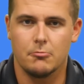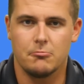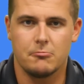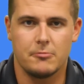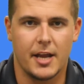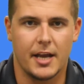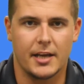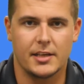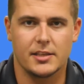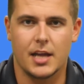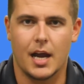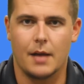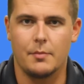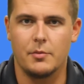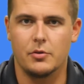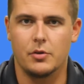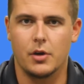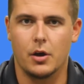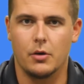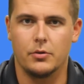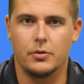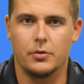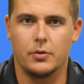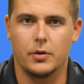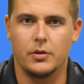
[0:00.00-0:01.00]
Next time you
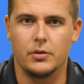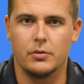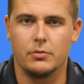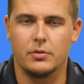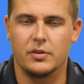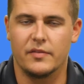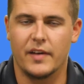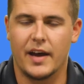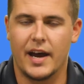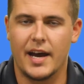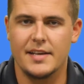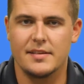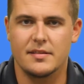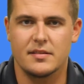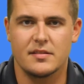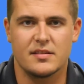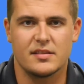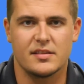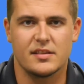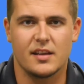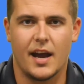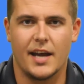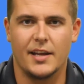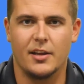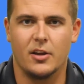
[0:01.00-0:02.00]
go to a new device,
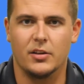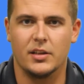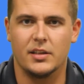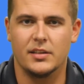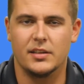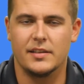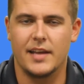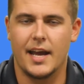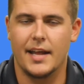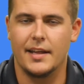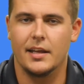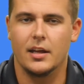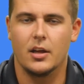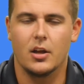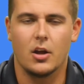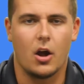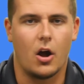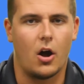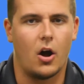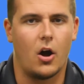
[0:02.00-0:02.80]
sign on into that.